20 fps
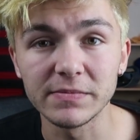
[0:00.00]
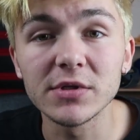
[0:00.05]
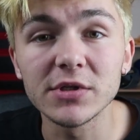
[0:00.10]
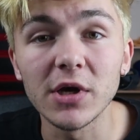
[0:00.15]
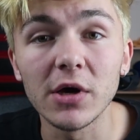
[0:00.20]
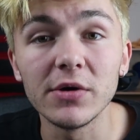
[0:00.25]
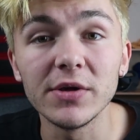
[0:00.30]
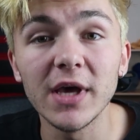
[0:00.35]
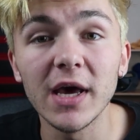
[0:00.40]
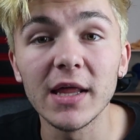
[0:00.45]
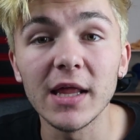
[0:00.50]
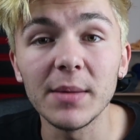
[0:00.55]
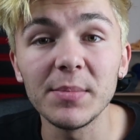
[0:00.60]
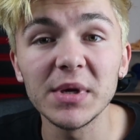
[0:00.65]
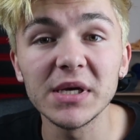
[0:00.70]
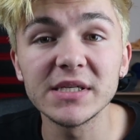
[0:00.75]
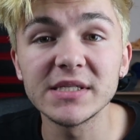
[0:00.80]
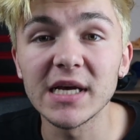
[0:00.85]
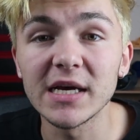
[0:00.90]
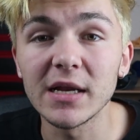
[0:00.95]
So yeah,
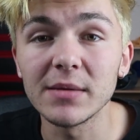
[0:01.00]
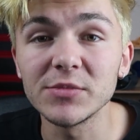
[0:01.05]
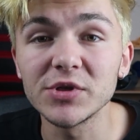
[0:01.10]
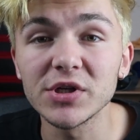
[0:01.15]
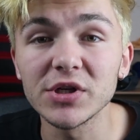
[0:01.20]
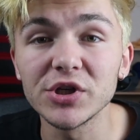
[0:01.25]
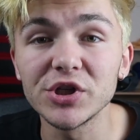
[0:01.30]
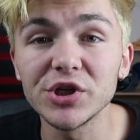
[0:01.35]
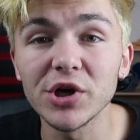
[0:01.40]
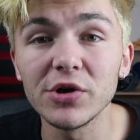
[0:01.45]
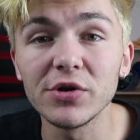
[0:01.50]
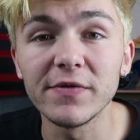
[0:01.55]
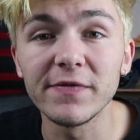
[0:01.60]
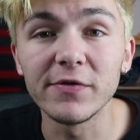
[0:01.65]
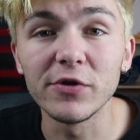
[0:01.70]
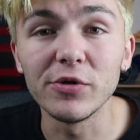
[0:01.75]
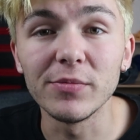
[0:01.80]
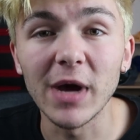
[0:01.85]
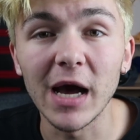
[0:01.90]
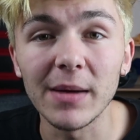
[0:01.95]
that being said, I'm just gonna show you the
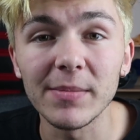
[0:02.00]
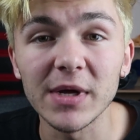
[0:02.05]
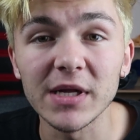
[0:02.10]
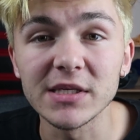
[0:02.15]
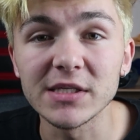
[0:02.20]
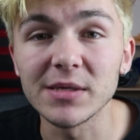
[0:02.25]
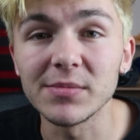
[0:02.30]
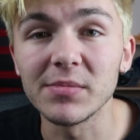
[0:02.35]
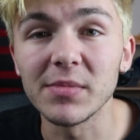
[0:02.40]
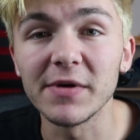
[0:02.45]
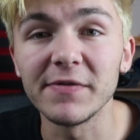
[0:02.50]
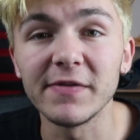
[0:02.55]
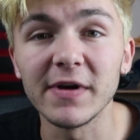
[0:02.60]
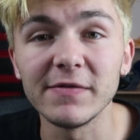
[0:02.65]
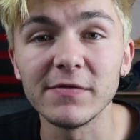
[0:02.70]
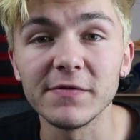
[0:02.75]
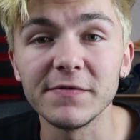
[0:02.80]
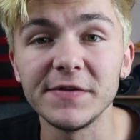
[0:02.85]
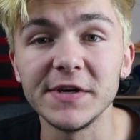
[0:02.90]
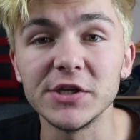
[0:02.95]
Flume app and some of my
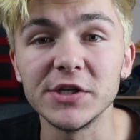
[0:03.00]
favorite